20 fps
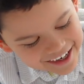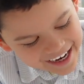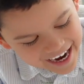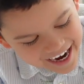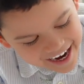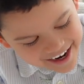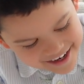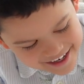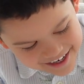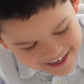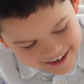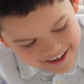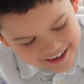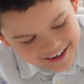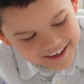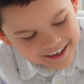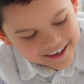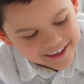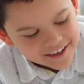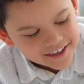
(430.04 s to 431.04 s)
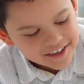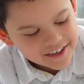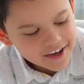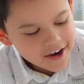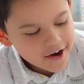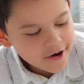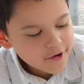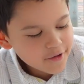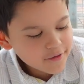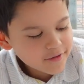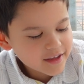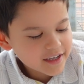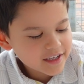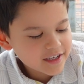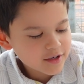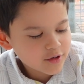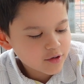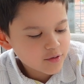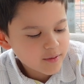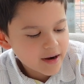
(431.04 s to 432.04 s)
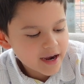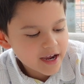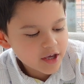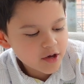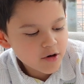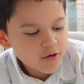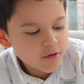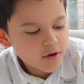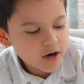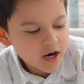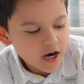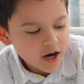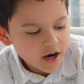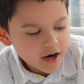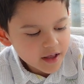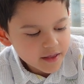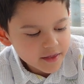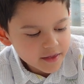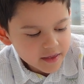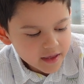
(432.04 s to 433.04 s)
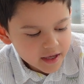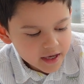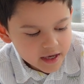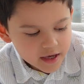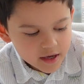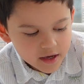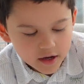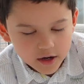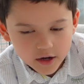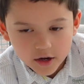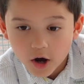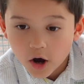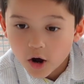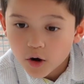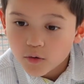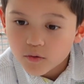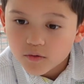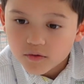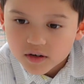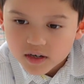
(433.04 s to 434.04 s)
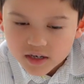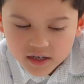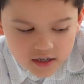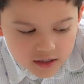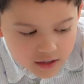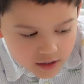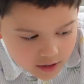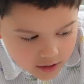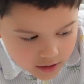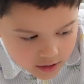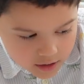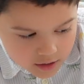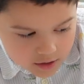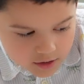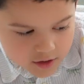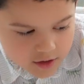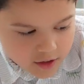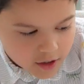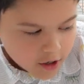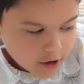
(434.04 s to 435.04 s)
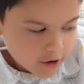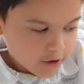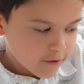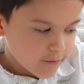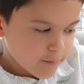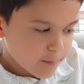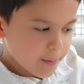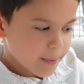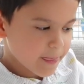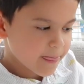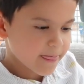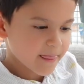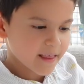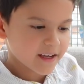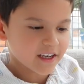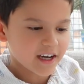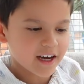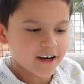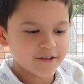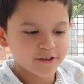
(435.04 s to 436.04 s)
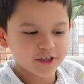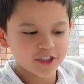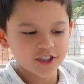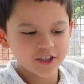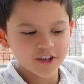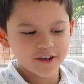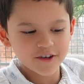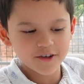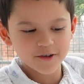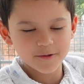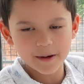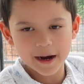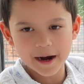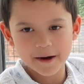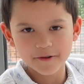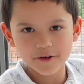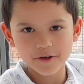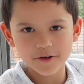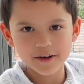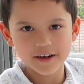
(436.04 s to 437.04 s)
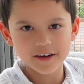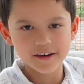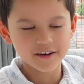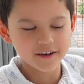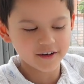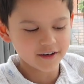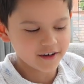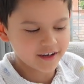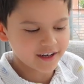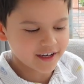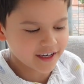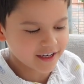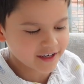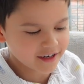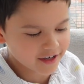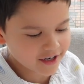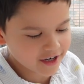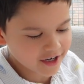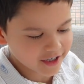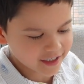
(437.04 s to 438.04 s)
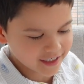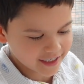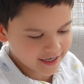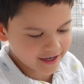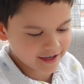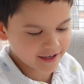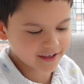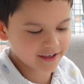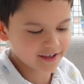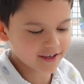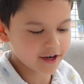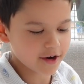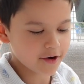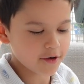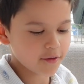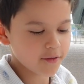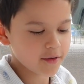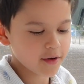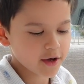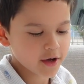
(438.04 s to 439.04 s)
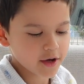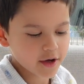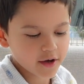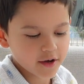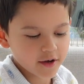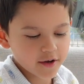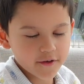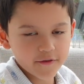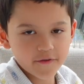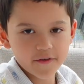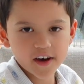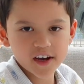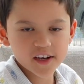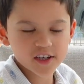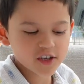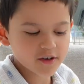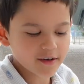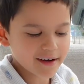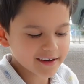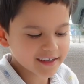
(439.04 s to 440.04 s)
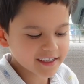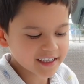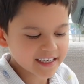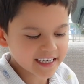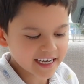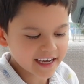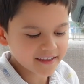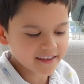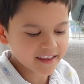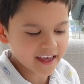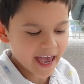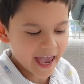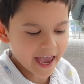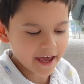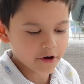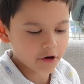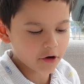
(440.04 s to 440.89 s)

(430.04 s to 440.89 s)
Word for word: Haddy. So this is where you cut the goat. So I'll show you how you can cut it. So first you had to take the head